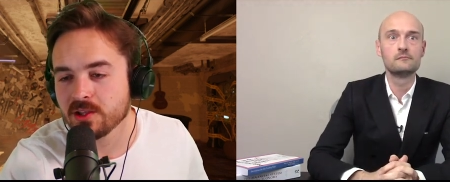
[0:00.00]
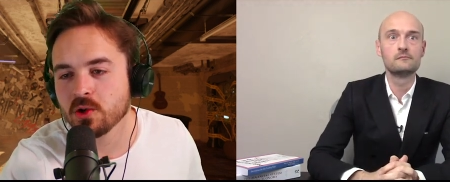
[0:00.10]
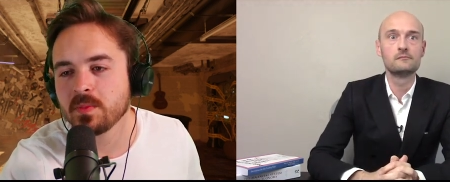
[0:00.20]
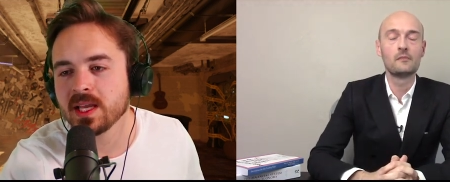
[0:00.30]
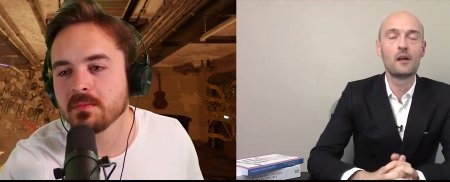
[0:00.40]

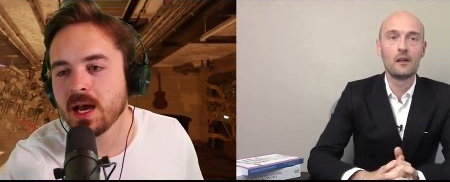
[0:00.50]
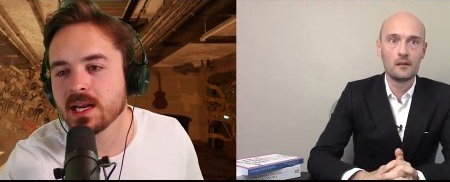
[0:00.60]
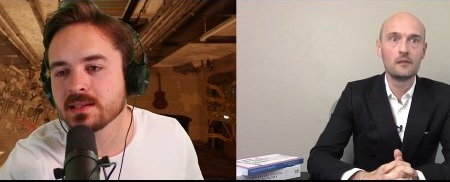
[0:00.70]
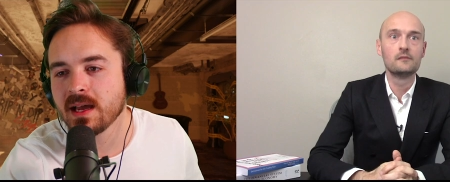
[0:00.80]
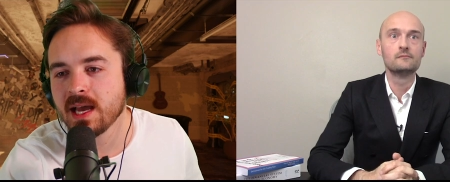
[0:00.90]
Speaker 1: You're being
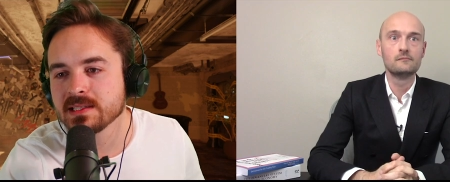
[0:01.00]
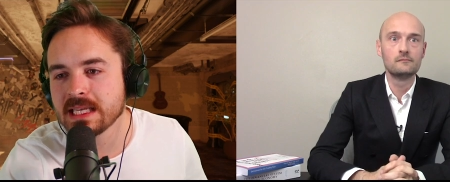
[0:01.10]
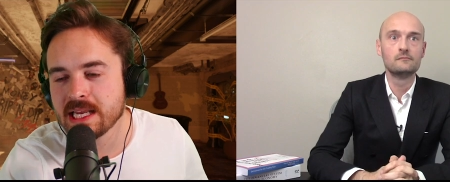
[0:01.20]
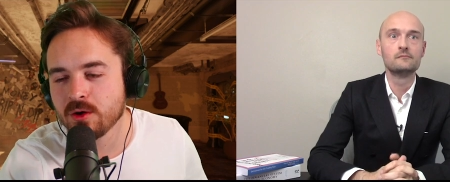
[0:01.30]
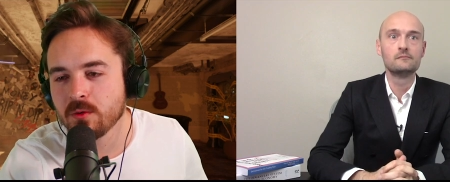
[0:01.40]
monetized
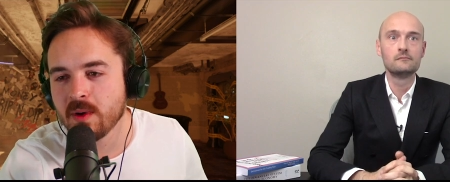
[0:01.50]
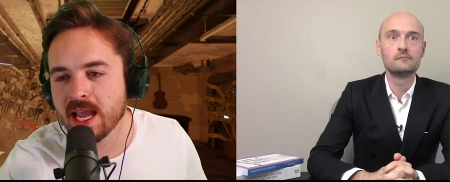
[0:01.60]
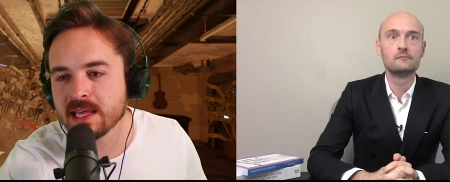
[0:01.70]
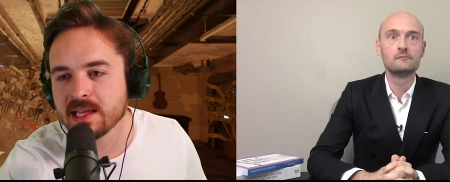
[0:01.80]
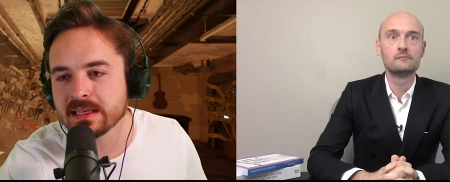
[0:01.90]
in a
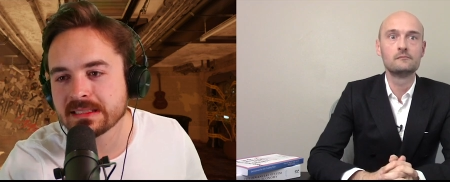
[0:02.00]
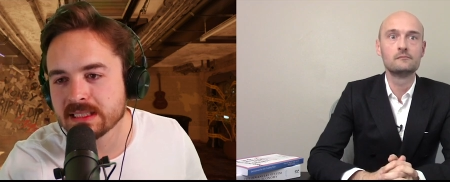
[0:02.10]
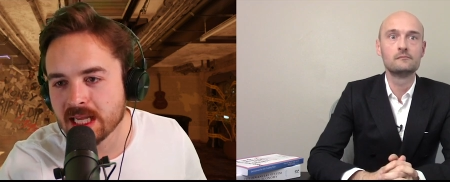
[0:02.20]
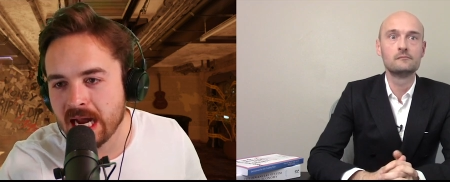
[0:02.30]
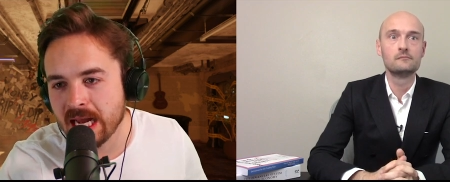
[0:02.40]
way that is
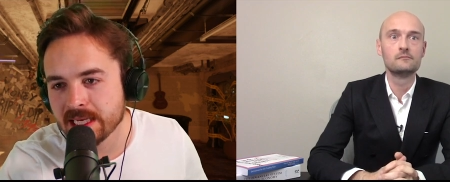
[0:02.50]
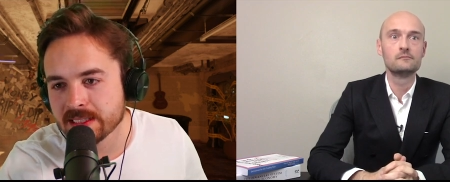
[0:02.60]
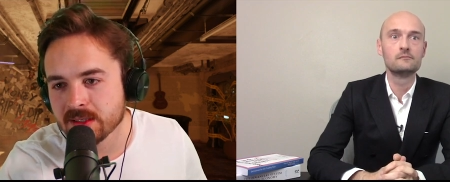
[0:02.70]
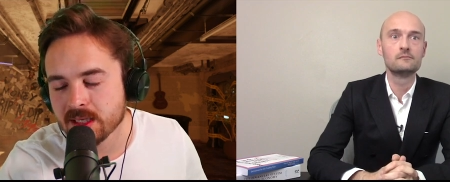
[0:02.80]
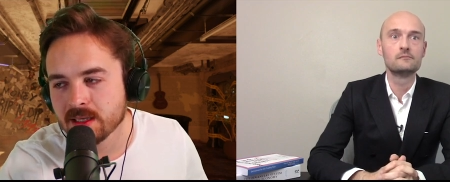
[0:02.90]

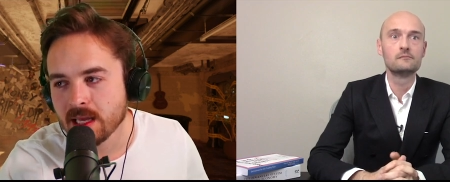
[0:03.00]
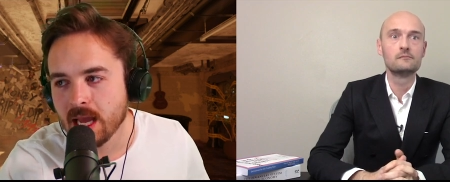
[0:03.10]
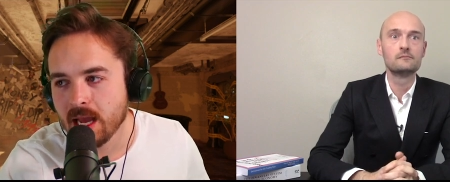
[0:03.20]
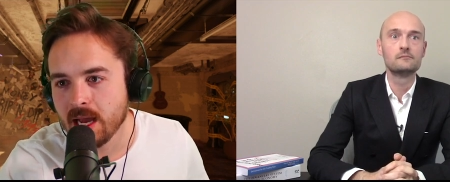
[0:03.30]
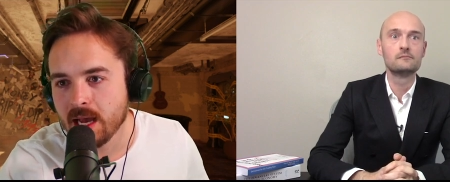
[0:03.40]
not
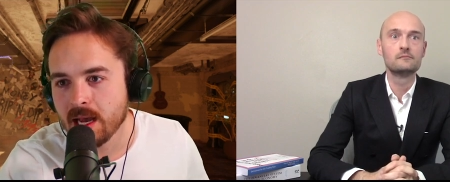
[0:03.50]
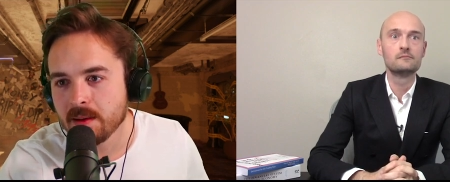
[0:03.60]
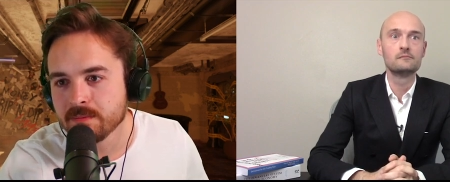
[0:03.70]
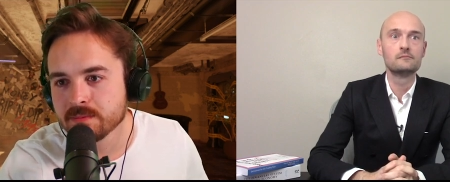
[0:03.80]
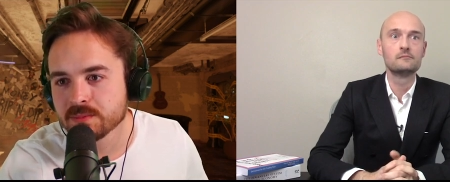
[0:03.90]

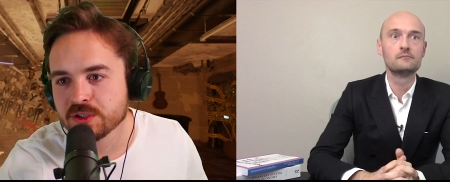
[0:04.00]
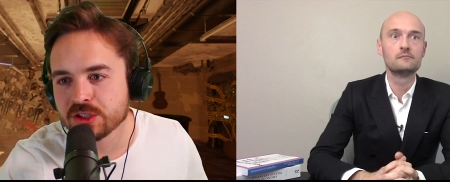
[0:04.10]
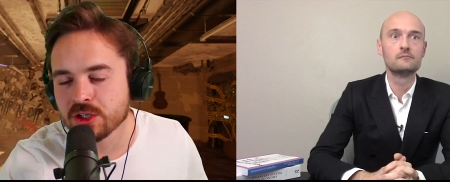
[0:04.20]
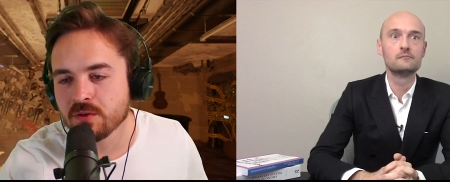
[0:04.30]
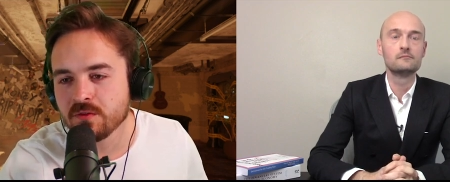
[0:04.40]
um,
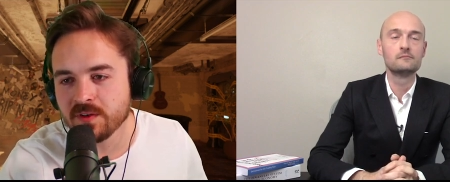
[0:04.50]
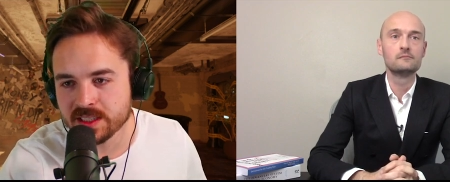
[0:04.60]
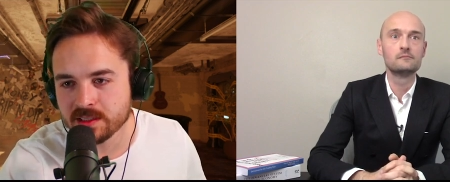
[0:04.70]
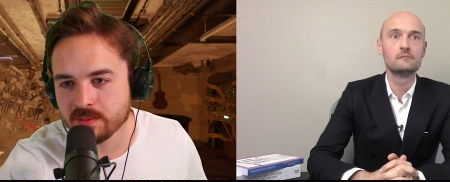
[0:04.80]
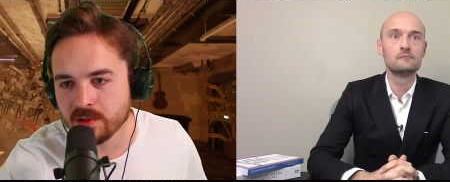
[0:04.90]
so
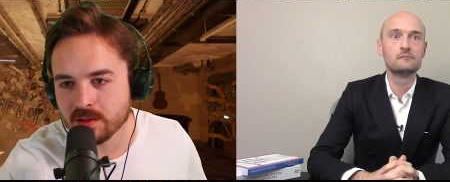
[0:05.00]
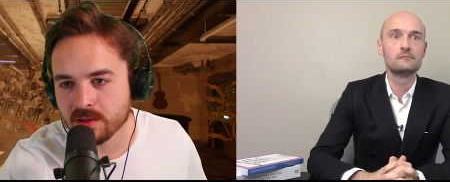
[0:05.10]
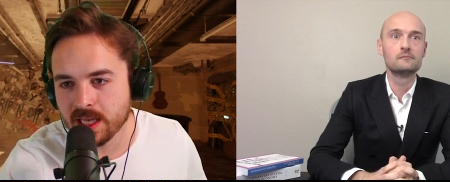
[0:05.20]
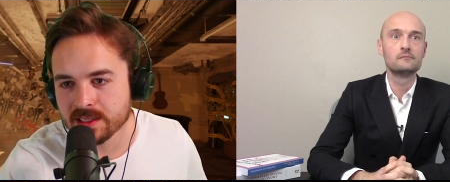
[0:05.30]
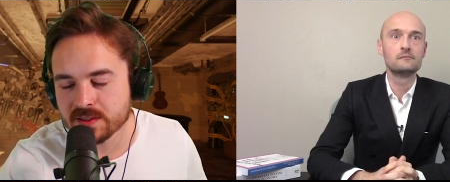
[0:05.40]
visible.
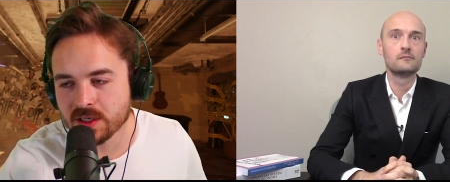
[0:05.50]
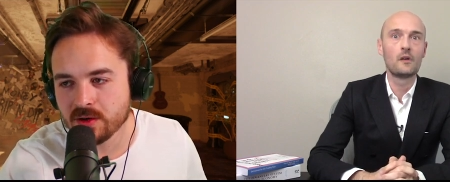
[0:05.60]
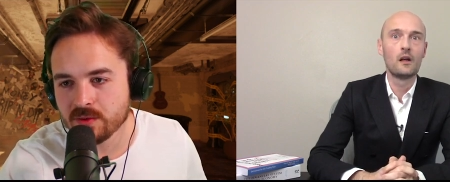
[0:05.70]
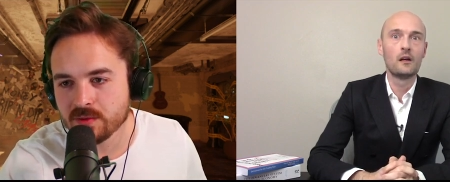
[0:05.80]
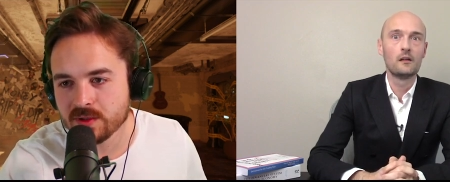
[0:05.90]
And
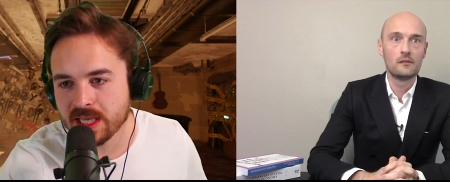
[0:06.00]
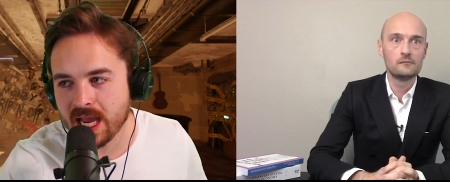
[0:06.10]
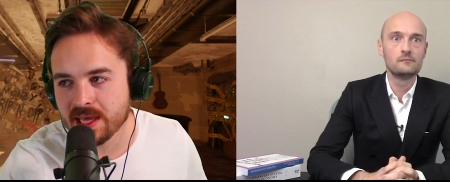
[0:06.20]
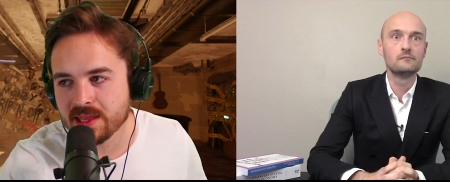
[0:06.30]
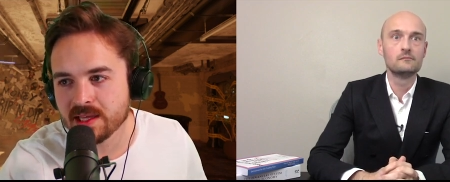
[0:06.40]
so, yeah, I